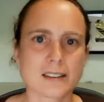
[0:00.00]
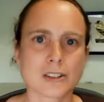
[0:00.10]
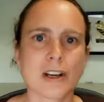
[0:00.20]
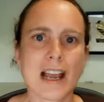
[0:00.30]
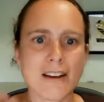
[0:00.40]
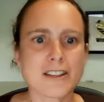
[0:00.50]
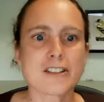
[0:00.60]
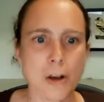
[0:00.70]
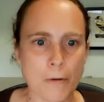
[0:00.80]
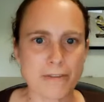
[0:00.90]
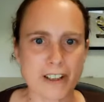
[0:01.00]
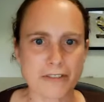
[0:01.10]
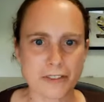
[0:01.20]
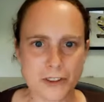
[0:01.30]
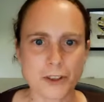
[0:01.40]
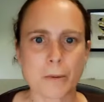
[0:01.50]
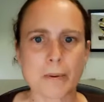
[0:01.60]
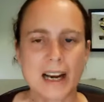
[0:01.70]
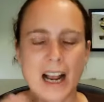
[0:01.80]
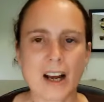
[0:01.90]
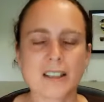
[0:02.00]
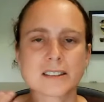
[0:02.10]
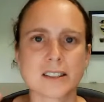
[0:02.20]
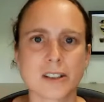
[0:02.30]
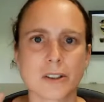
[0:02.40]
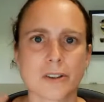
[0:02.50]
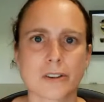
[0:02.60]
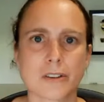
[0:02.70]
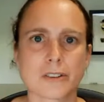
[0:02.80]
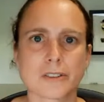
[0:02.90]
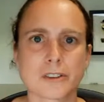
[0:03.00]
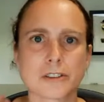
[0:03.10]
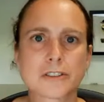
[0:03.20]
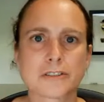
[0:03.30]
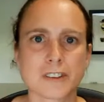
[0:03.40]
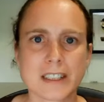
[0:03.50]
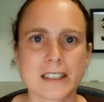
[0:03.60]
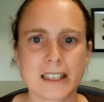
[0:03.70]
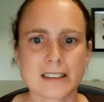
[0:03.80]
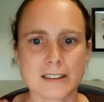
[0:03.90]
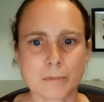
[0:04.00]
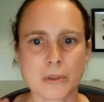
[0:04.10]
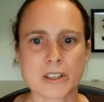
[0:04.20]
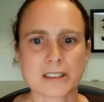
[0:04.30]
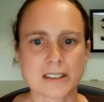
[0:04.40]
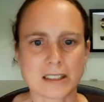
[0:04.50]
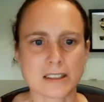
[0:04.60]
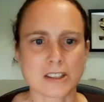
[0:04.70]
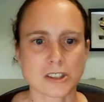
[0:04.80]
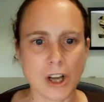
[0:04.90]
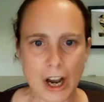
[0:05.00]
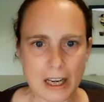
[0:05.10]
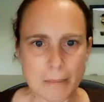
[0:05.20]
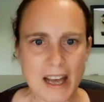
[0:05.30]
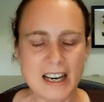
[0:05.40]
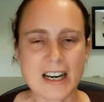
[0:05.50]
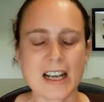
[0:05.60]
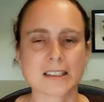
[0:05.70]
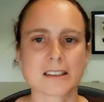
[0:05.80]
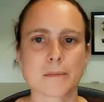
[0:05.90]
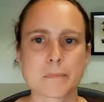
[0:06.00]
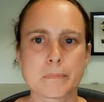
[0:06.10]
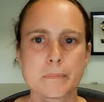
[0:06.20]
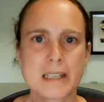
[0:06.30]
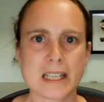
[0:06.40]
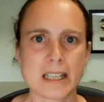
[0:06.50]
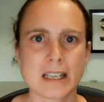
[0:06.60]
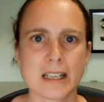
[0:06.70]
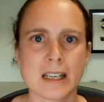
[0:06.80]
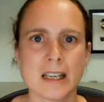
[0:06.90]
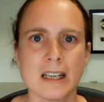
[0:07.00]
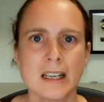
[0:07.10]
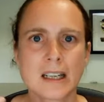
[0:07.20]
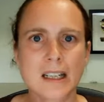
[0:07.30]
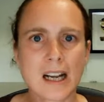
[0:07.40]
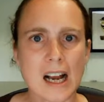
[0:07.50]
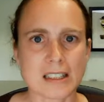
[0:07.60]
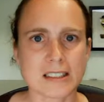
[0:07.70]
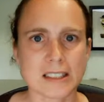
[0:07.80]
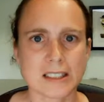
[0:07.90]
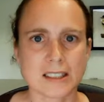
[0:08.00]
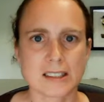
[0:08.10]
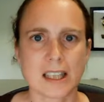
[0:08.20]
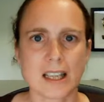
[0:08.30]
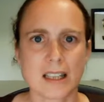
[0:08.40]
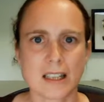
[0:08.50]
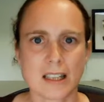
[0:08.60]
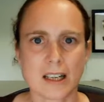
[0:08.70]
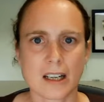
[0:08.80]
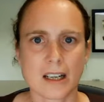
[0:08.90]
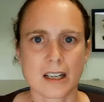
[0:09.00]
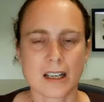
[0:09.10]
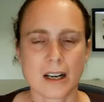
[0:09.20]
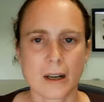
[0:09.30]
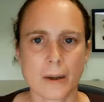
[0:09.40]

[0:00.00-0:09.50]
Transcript: have this hope for the future, but I also do feel like it's important still to talk about it and to be conscious that there